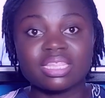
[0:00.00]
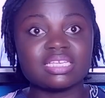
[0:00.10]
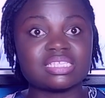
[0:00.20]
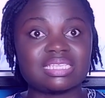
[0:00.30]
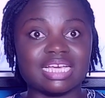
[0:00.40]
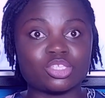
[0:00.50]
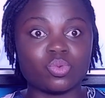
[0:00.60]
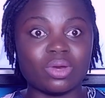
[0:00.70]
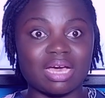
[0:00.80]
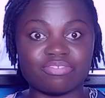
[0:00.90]
things that
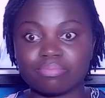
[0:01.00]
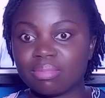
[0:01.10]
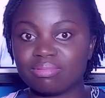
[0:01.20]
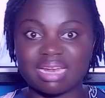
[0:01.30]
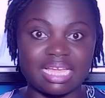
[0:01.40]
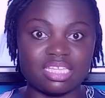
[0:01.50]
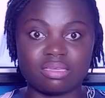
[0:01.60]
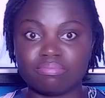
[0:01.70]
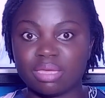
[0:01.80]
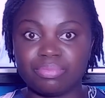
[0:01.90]
will have
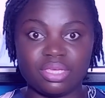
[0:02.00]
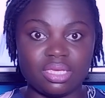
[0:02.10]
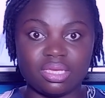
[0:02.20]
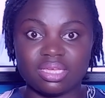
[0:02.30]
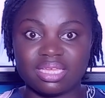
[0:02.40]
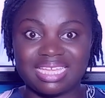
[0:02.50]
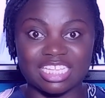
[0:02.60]
like maybe